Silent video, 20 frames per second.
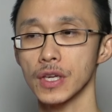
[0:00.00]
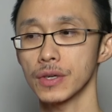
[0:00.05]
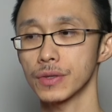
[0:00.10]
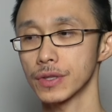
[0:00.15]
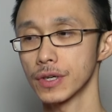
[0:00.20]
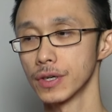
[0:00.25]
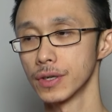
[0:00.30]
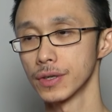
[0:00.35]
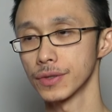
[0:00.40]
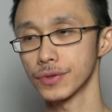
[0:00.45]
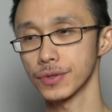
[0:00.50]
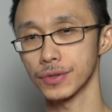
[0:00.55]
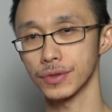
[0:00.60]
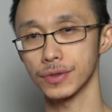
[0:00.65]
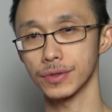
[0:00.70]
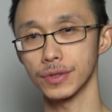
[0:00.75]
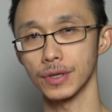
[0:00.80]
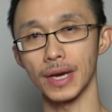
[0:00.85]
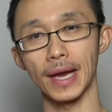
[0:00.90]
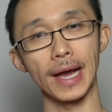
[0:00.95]
the, the
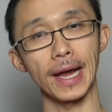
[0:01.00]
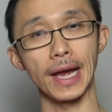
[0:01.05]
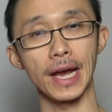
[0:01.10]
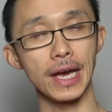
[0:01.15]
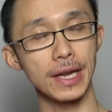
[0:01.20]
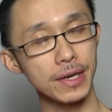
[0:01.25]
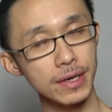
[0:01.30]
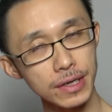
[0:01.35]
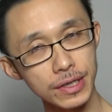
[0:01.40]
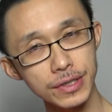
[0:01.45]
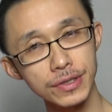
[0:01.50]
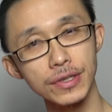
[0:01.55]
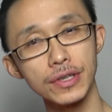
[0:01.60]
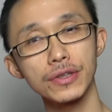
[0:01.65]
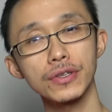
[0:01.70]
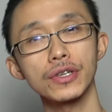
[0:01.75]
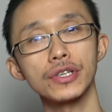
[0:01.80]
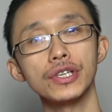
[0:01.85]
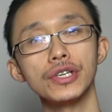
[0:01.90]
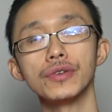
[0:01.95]
the analyst. I
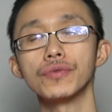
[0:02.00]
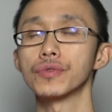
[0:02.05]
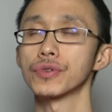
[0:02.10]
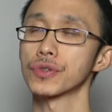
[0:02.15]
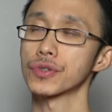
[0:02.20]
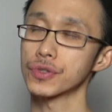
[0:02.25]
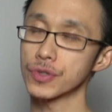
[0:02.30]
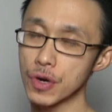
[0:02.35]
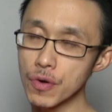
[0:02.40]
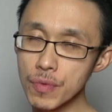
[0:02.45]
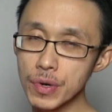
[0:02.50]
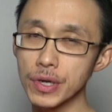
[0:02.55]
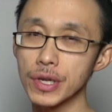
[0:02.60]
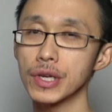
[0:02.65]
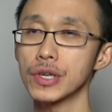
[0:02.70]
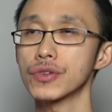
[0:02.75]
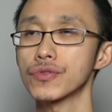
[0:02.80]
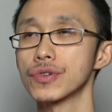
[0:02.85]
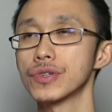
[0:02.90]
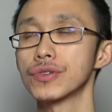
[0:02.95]
thought he was somewhat
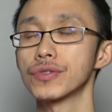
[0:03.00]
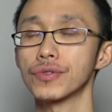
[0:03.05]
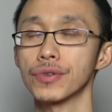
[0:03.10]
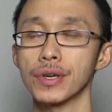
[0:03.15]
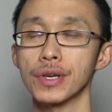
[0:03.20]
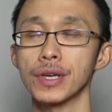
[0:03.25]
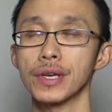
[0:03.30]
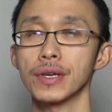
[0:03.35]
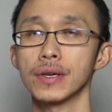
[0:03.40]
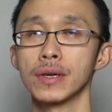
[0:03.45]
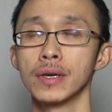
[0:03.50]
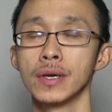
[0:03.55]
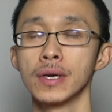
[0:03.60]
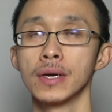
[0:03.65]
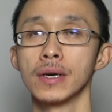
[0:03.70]
interesting.